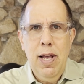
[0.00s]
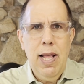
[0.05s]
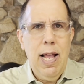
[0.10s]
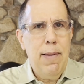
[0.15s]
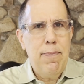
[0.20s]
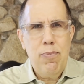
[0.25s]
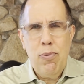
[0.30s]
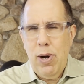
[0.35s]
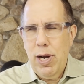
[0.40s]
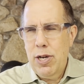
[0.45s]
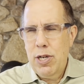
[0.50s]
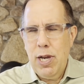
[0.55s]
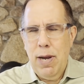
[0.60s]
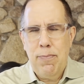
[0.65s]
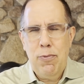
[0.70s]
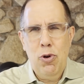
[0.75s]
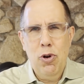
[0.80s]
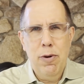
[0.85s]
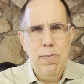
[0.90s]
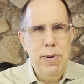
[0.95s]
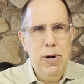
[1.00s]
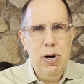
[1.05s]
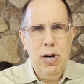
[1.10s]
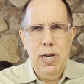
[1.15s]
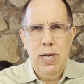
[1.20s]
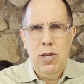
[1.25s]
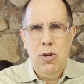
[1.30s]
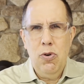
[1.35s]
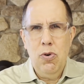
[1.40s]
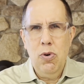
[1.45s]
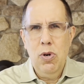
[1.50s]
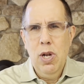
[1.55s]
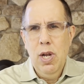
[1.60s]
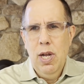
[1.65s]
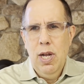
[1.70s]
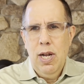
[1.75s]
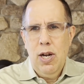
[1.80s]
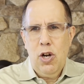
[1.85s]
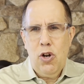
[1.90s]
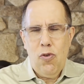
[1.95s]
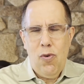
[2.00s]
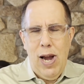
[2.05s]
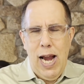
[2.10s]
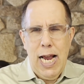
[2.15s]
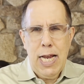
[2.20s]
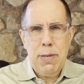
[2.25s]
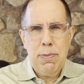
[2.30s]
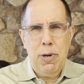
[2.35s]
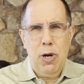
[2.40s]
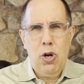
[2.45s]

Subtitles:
that breaks up your ability to grasp